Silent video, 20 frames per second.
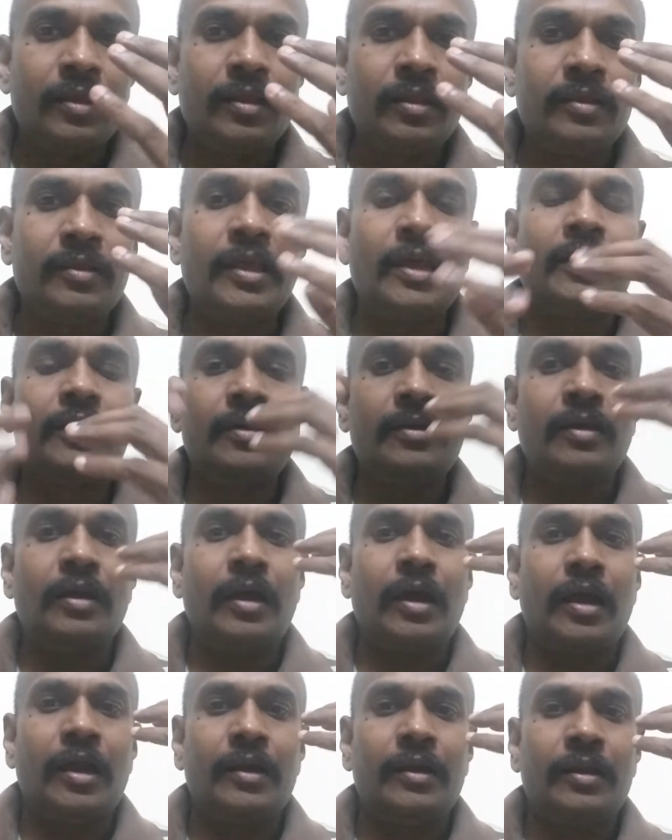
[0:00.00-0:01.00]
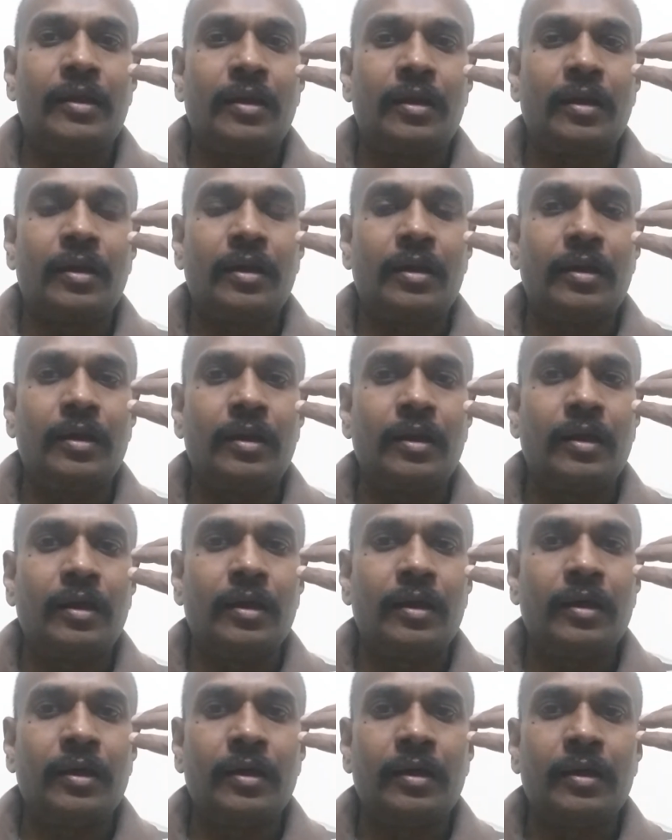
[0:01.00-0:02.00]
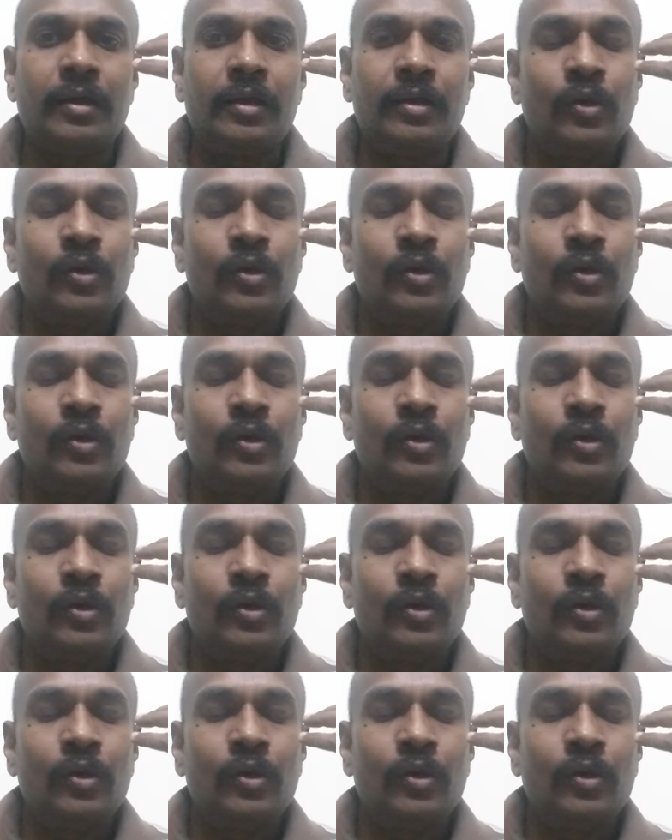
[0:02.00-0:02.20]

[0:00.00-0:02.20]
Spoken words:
then under